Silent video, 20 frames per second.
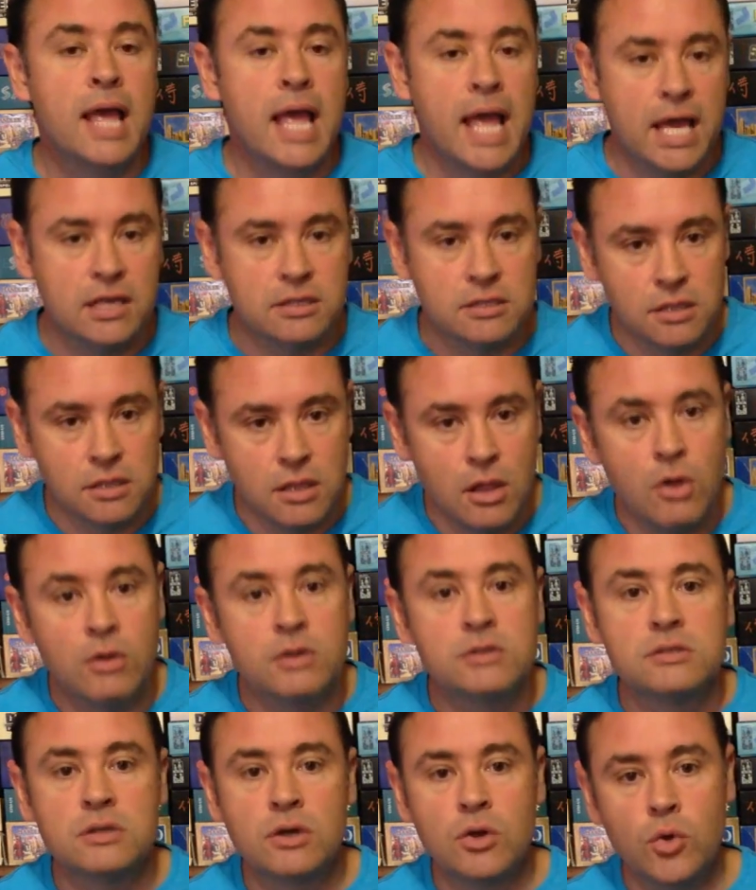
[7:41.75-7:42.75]
as long
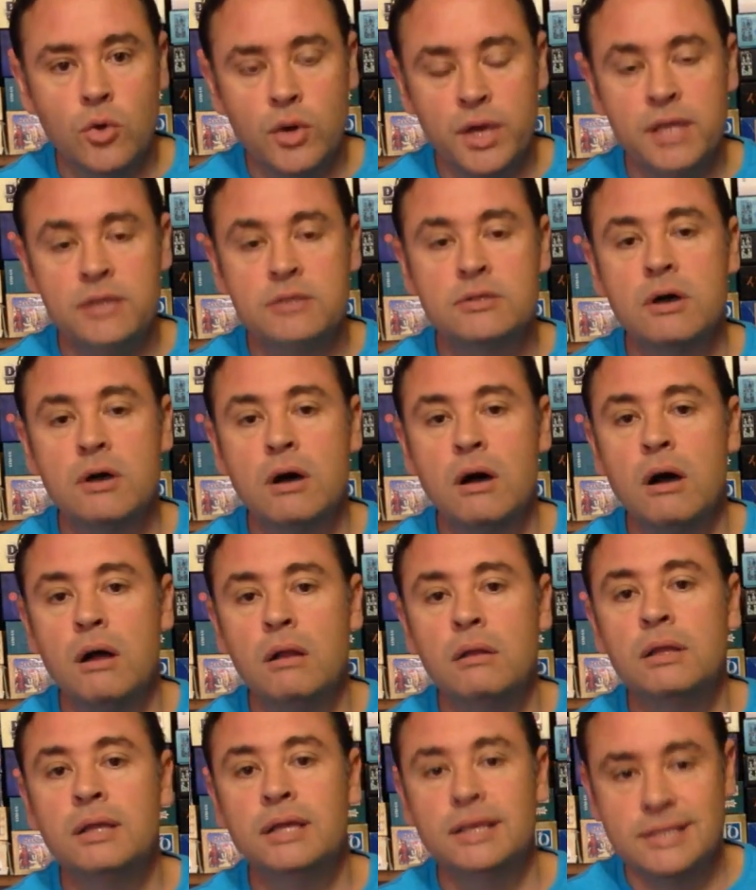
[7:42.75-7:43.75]
as the queen
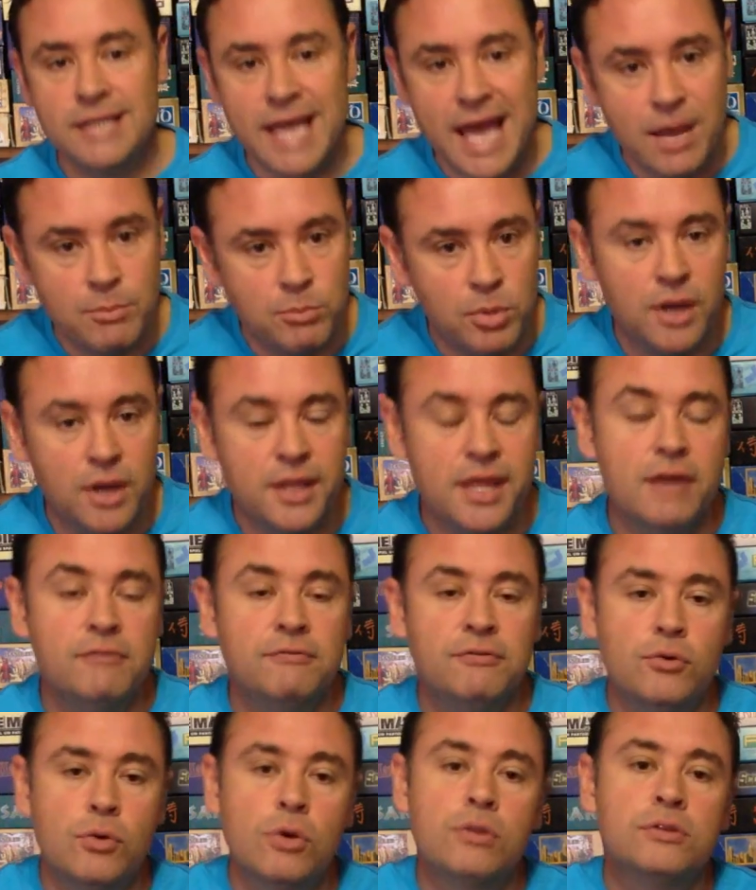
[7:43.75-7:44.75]
tile is out by that
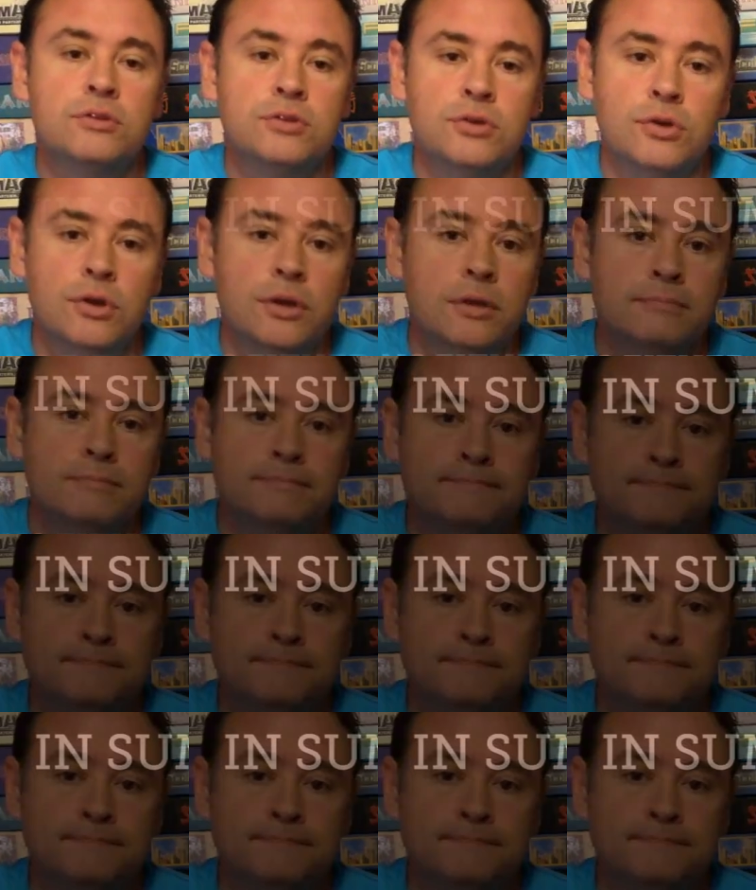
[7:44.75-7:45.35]
4th turn.